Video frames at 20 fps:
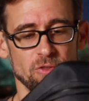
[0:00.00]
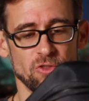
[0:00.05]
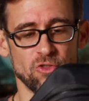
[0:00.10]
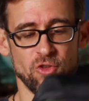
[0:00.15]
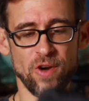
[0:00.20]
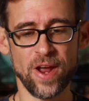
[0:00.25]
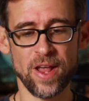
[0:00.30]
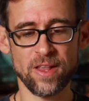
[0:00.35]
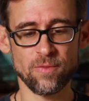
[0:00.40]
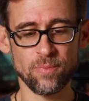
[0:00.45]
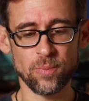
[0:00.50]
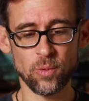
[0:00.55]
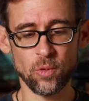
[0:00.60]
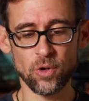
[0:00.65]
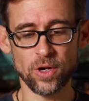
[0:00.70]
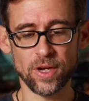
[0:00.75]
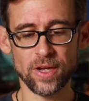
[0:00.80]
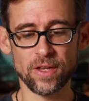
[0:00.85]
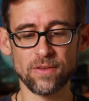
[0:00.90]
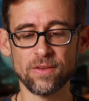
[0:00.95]

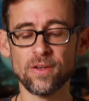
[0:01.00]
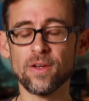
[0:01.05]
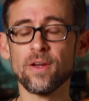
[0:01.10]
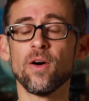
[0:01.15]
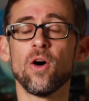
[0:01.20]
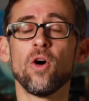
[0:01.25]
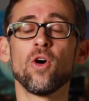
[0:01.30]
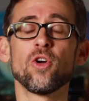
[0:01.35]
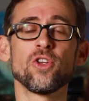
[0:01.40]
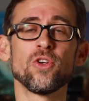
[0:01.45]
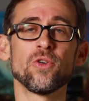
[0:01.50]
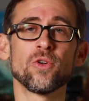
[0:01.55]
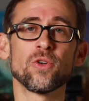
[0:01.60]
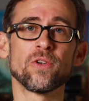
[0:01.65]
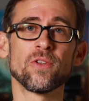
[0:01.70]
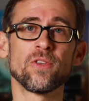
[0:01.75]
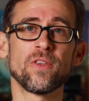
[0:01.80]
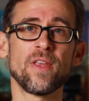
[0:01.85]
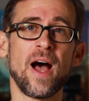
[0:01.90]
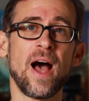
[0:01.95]
transport it on your
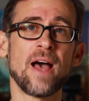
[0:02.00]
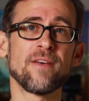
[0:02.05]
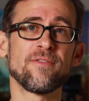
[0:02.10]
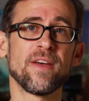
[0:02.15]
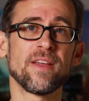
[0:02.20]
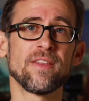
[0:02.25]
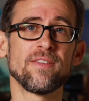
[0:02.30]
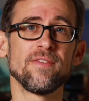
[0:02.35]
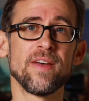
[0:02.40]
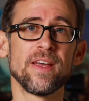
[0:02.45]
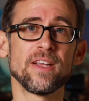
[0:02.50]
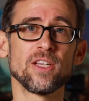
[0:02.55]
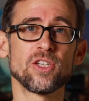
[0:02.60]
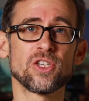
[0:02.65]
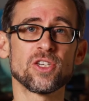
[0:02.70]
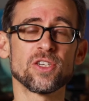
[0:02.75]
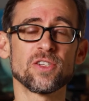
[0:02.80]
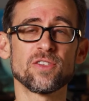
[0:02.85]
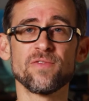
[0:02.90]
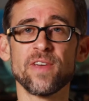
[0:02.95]
dive
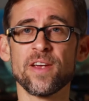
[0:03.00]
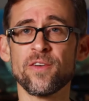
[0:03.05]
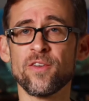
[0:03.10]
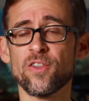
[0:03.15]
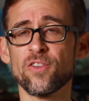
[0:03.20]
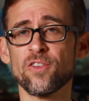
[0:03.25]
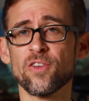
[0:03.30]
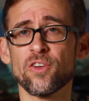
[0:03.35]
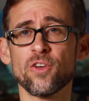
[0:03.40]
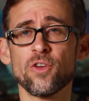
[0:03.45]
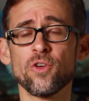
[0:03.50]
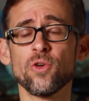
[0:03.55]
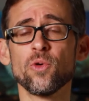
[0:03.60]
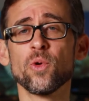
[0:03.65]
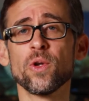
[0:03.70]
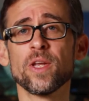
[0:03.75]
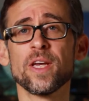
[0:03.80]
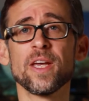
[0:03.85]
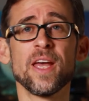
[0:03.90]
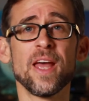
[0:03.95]
adventures very
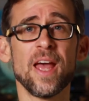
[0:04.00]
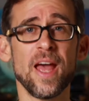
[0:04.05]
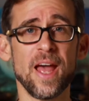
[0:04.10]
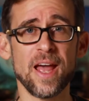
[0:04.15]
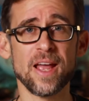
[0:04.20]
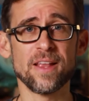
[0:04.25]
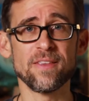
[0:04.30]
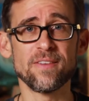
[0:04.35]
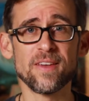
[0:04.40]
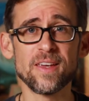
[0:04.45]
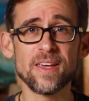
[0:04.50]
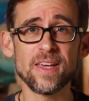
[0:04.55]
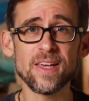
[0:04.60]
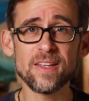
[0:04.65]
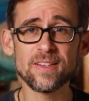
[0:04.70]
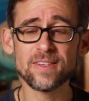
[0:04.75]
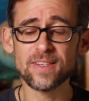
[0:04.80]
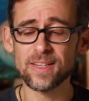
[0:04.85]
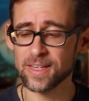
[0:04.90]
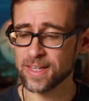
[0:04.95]
securely and
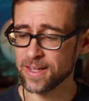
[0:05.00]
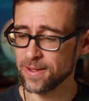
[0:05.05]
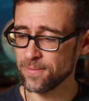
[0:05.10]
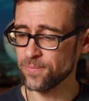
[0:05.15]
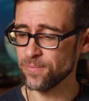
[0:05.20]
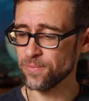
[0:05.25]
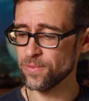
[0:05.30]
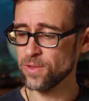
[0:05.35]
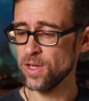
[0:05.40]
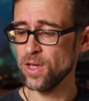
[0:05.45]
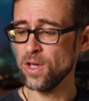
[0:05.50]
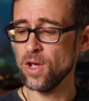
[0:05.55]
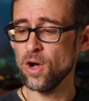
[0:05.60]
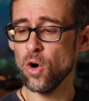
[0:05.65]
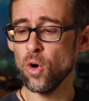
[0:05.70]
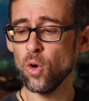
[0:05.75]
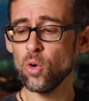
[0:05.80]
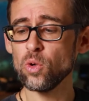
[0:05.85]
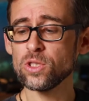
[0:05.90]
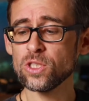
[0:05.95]
easily.
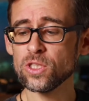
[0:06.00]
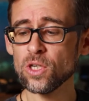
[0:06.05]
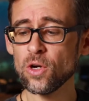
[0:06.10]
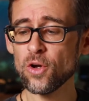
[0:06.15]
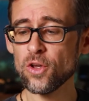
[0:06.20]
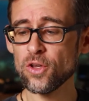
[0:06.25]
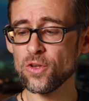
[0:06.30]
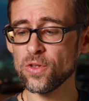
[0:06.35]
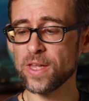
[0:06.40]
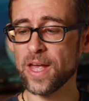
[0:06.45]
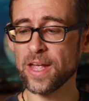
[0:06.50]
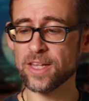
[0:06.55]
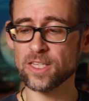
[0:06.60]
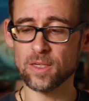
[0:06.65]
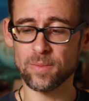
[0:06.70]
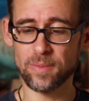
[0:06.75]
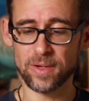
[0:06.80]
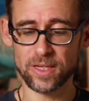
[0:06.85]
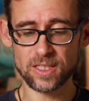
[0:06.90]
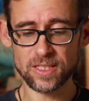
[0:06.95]
Also, you'll get
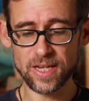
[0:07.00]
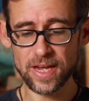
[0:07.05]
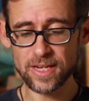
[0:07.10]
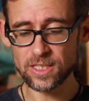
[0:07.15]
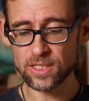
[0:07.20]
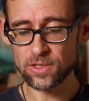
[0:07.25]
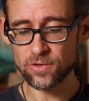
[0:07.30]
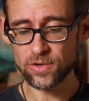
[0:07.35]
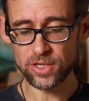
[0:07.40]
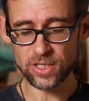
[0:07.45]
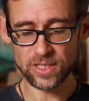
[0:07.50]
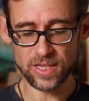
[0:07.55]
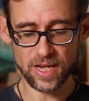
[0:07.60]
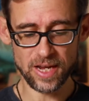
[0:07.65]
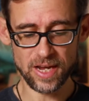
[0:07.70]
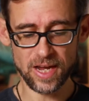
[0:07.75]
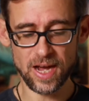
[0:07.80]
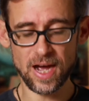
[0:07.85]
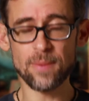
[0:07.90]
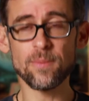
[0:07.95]
some accessories
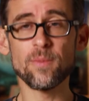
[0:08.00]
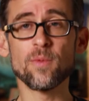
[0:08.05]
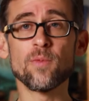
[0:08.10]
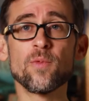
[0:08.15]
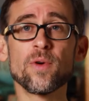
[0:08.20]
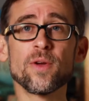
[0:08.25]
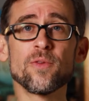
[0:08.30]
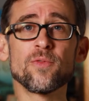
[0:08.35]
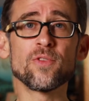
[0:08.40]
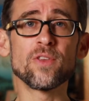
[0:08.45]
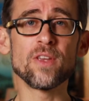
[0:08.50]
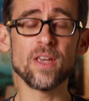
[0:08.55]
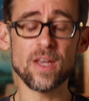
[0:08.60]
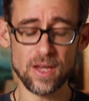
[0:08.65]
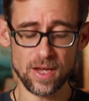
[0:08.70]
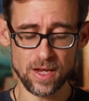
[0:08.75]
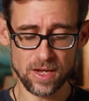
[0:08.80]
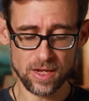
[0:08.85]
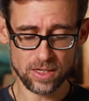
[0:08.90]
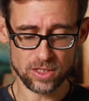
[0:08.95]
that come with
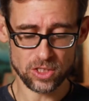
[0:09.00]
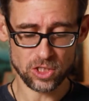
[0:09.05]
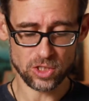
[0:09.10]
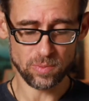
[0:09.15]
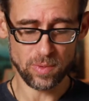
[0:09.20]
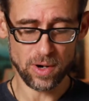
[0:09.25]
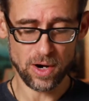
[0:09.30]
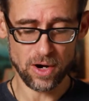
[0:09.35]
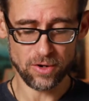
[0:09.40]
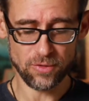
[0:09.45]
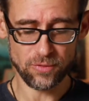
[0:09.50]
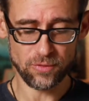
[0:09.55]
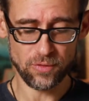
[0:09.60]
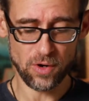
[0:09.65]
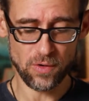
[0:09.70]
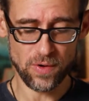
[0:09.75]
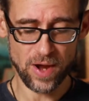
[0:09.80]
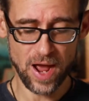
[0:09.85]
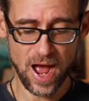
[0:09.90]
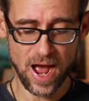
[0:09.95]
the
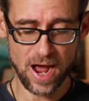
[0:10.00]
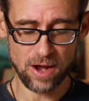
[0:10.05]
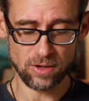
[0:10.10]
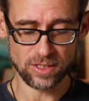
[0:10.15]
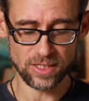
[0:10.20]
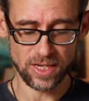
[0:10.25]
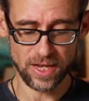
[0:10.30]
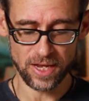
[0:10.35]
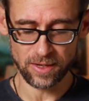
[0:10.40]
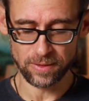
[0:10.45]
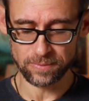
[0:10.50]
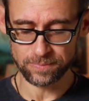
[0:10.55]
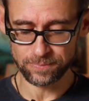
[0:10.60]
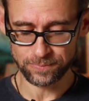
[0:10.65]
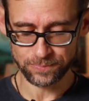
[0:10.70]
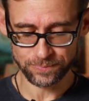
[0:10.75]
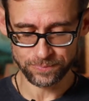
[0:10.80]
smartphone housing.